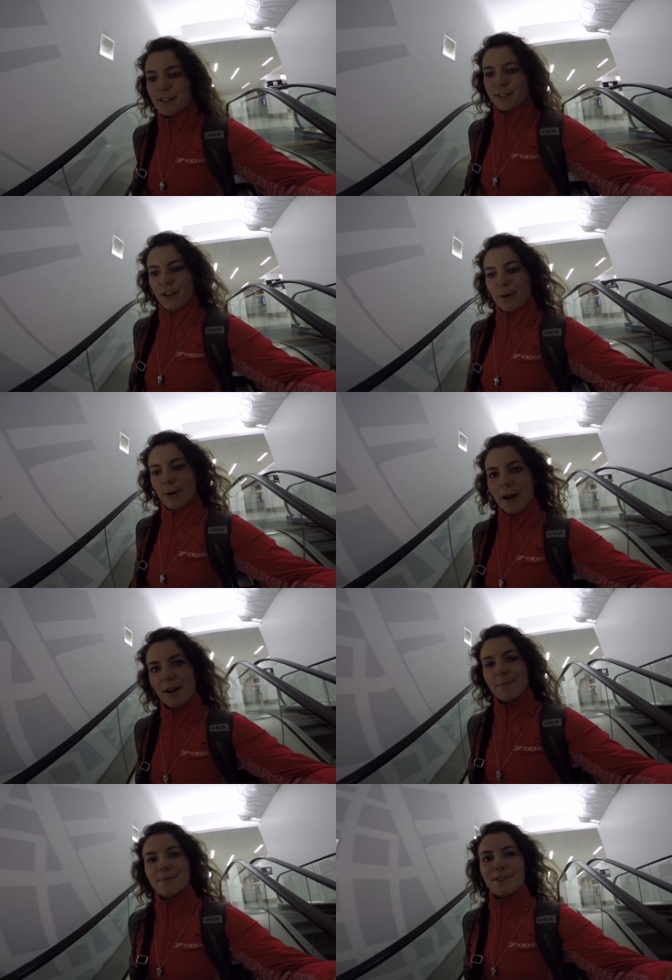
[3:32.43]
So
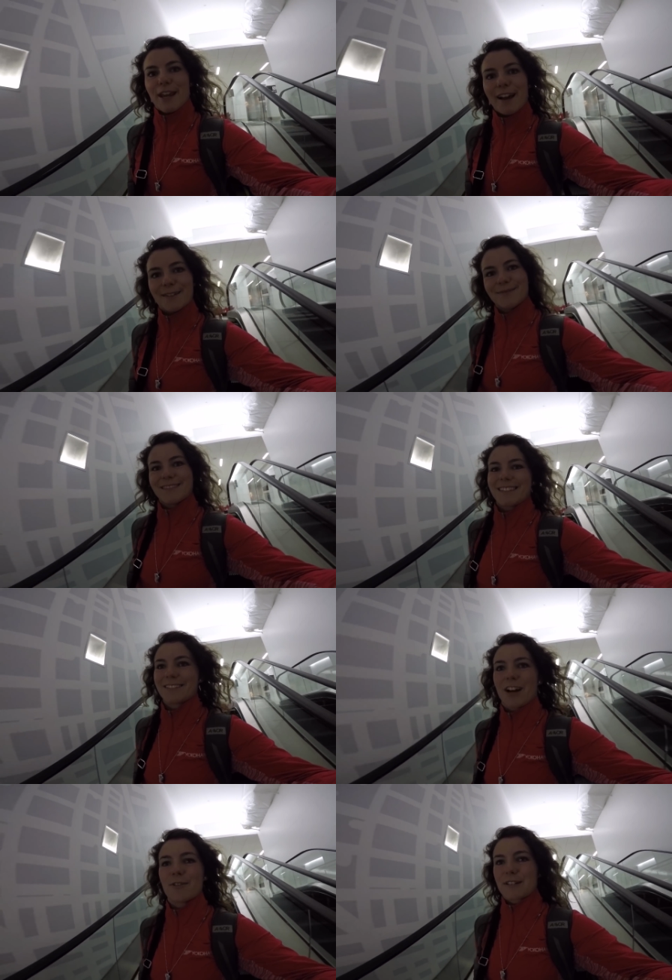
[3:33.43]
um, yeah,
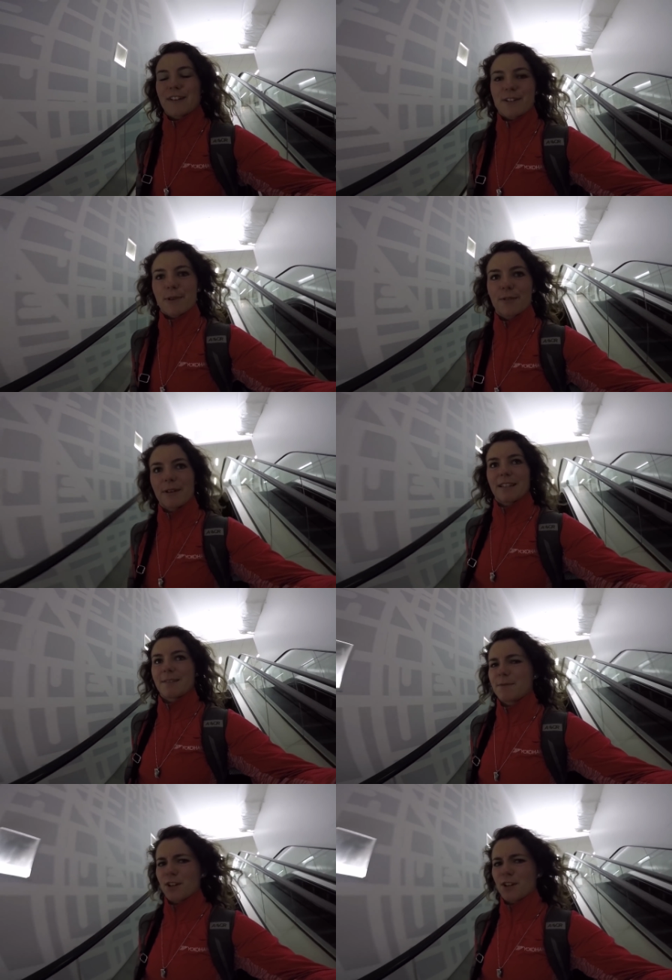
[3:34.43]
they're always fun to work with.